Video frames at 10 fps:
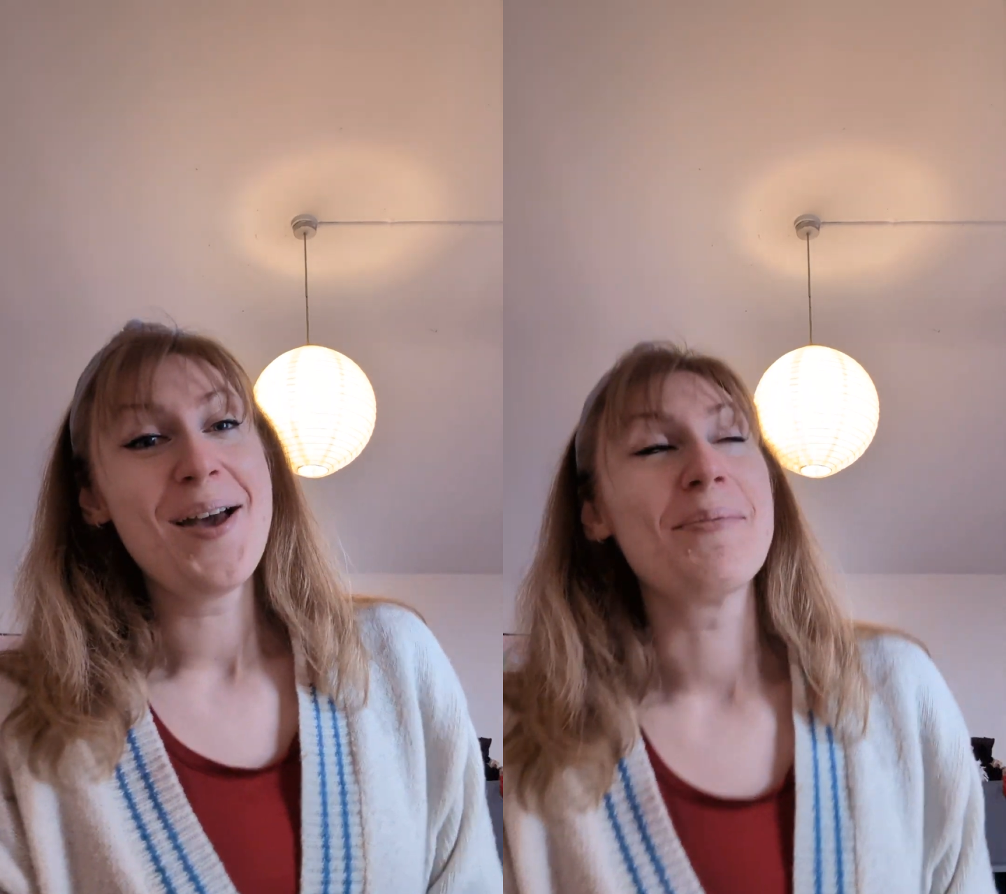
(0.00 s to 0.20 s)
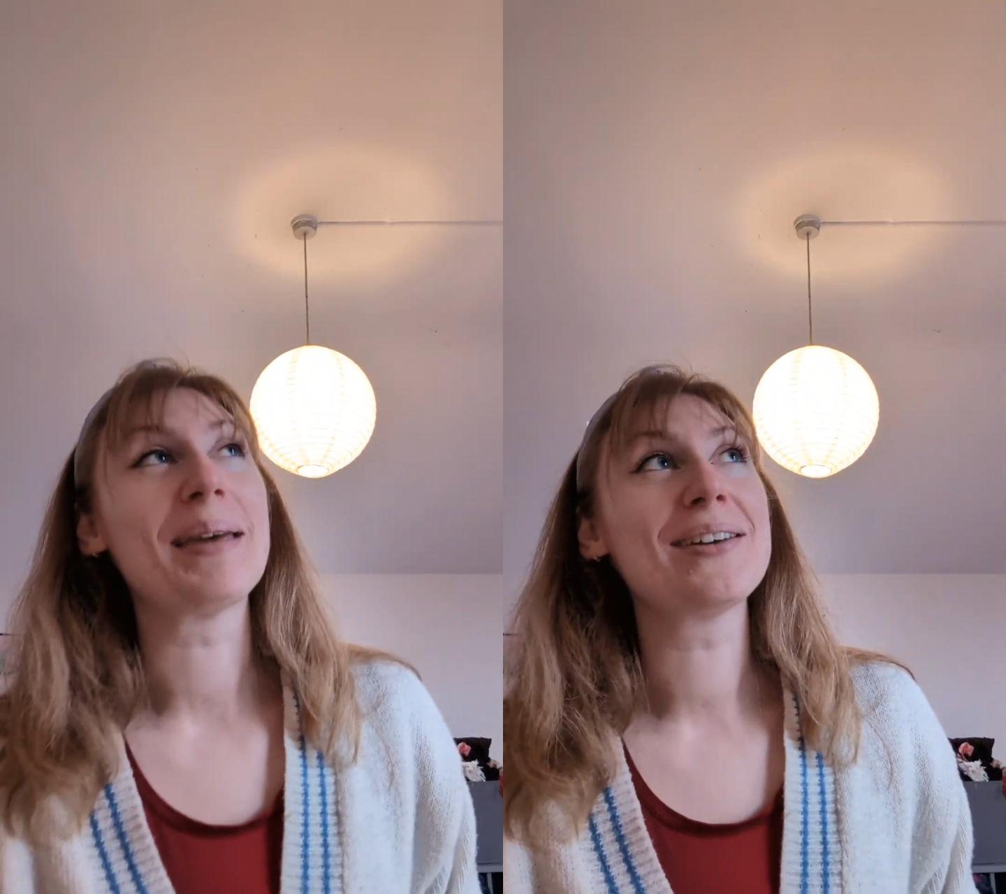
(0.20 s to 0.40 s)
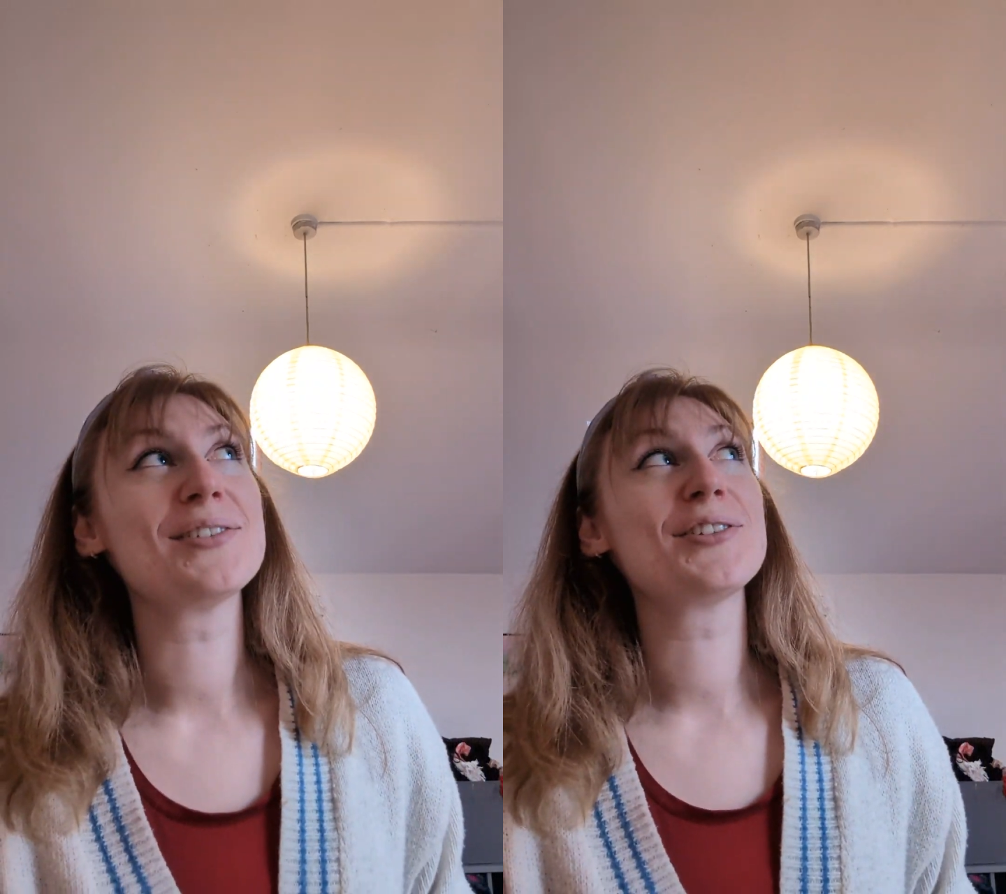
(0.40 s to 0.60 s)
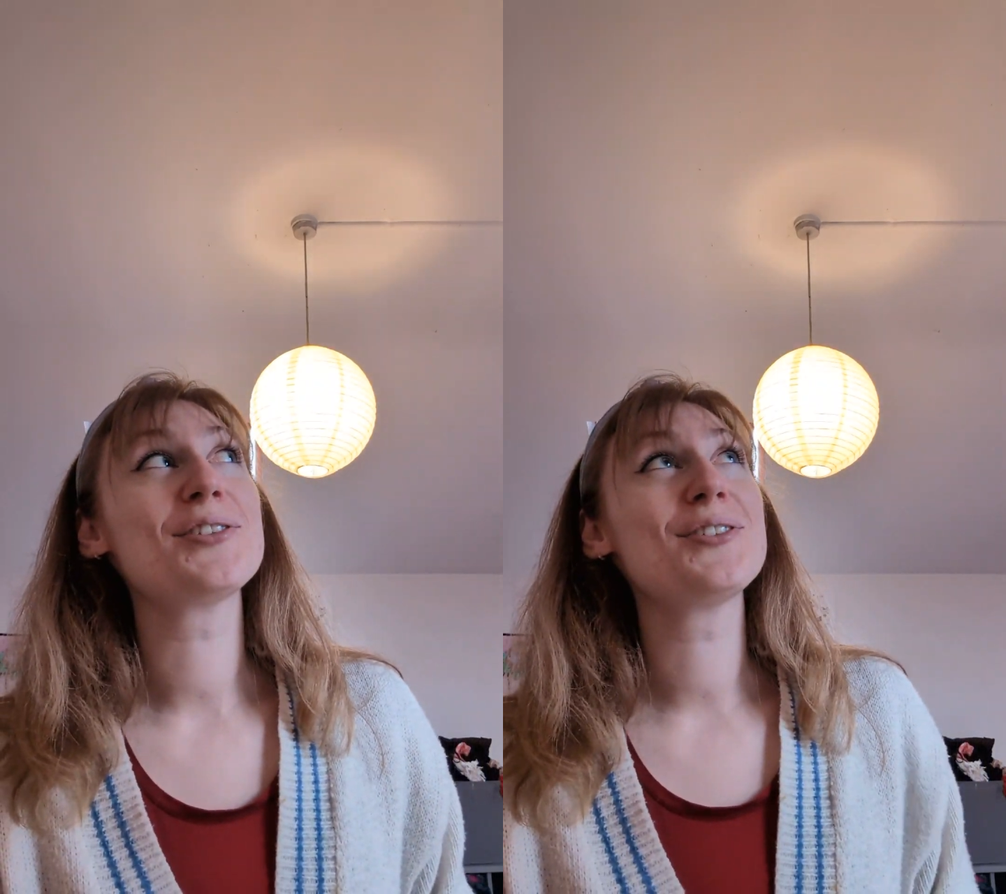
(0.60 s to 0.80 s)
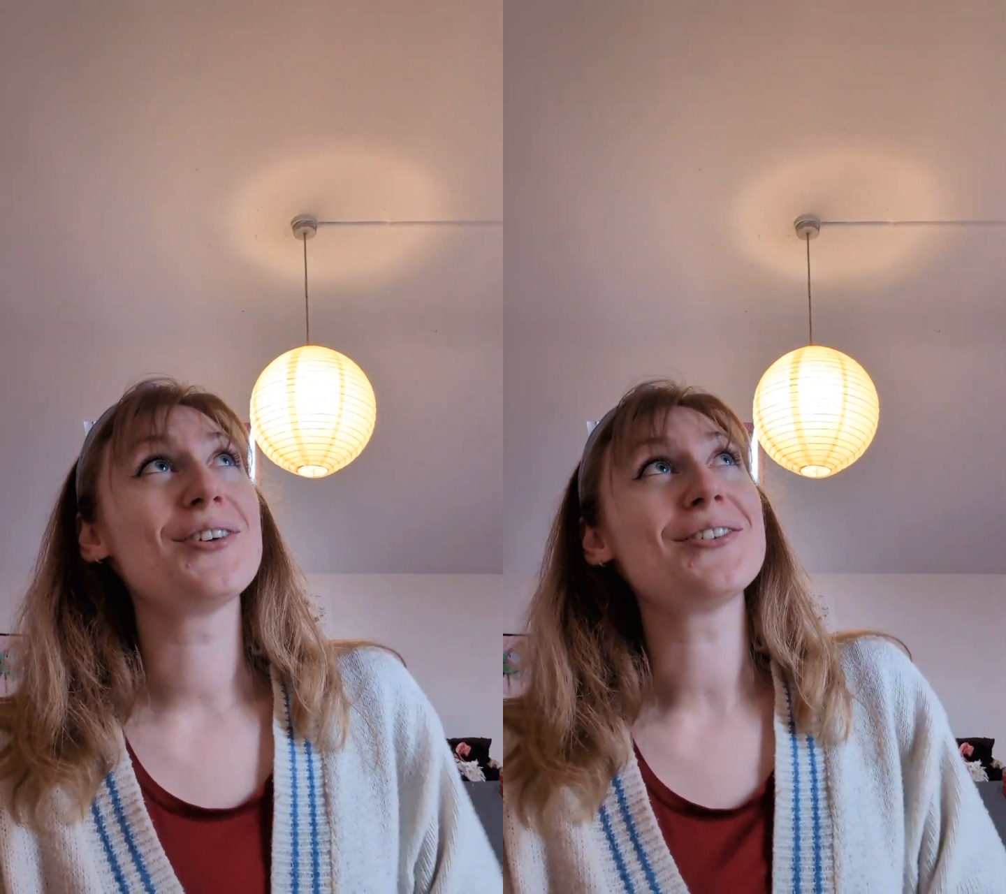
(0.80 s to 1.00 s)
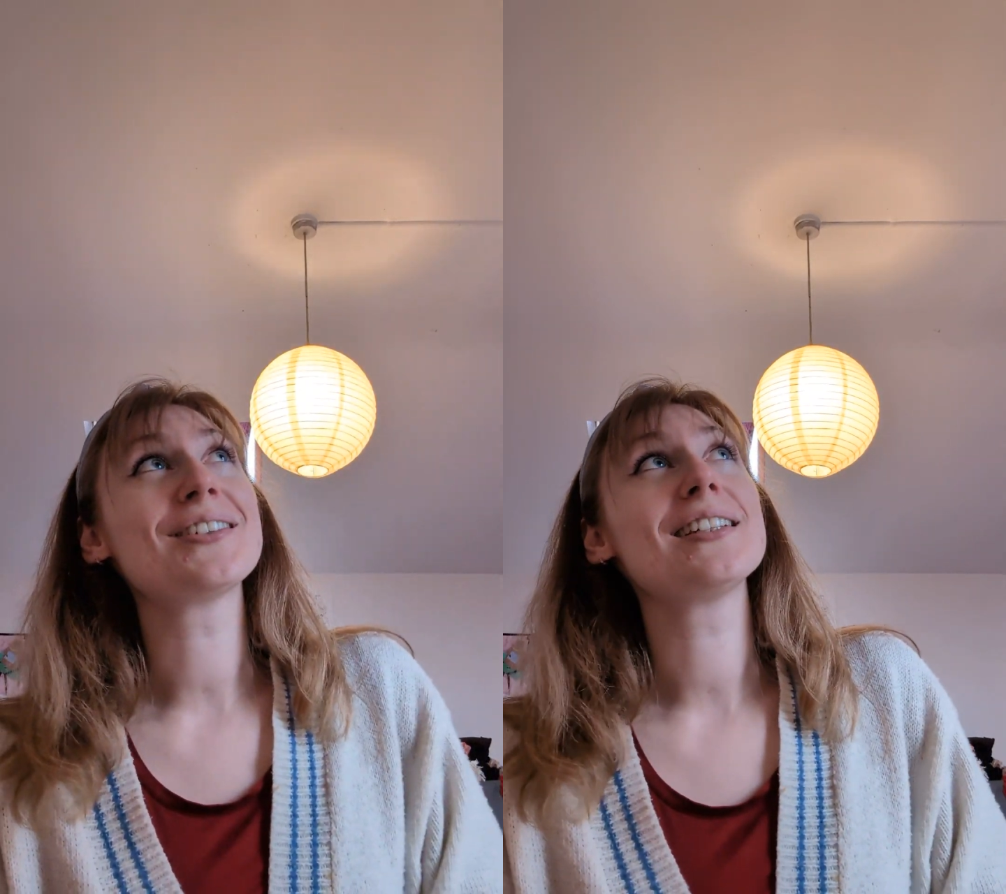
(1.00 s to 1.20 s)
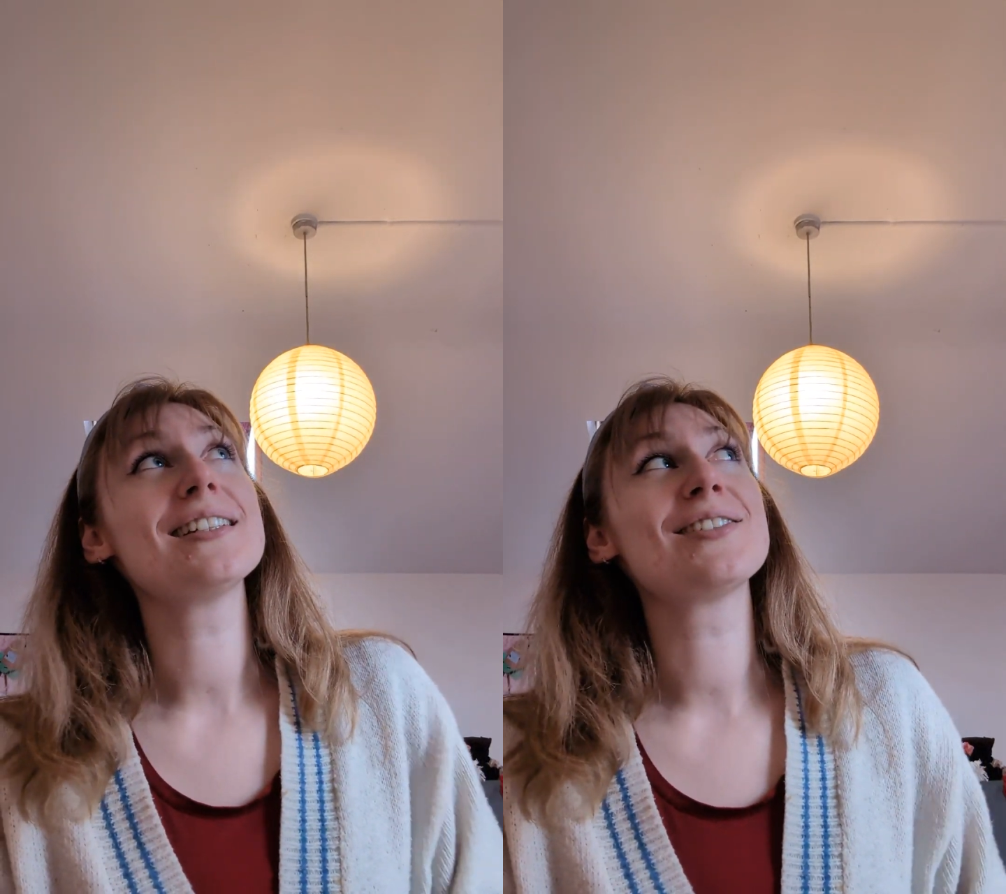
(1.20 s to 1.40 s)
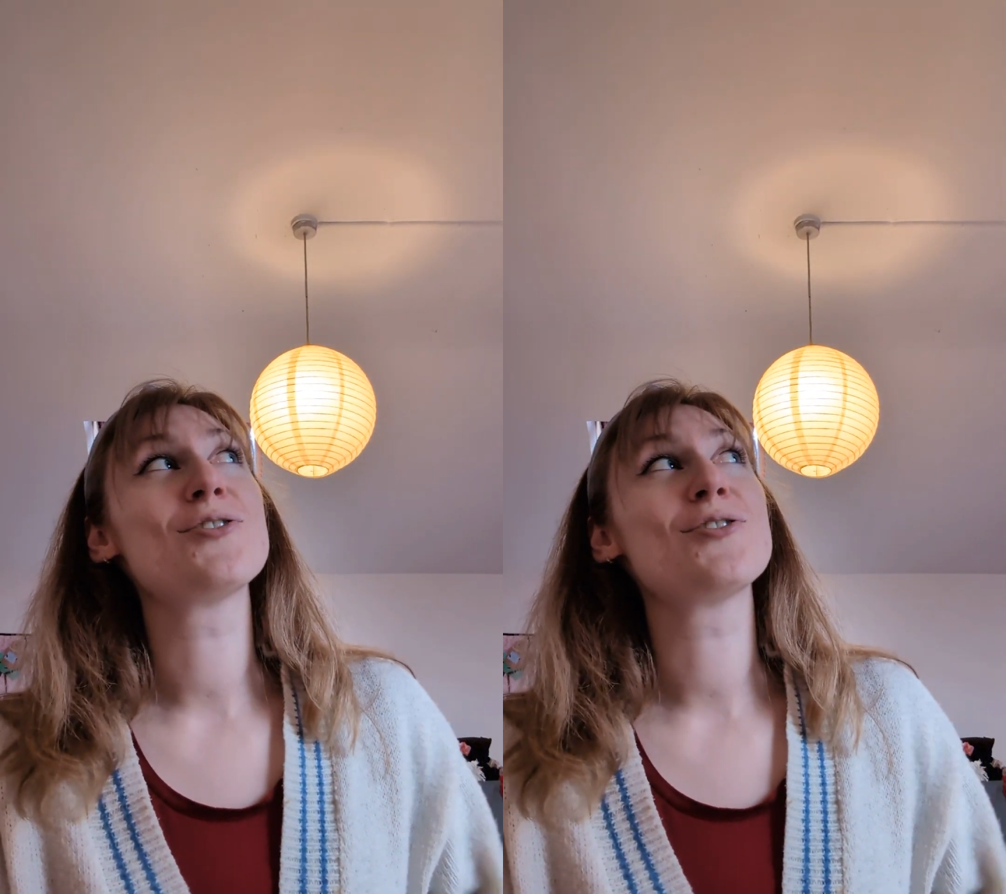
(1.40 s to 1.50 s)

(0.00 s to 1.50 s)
because the doctors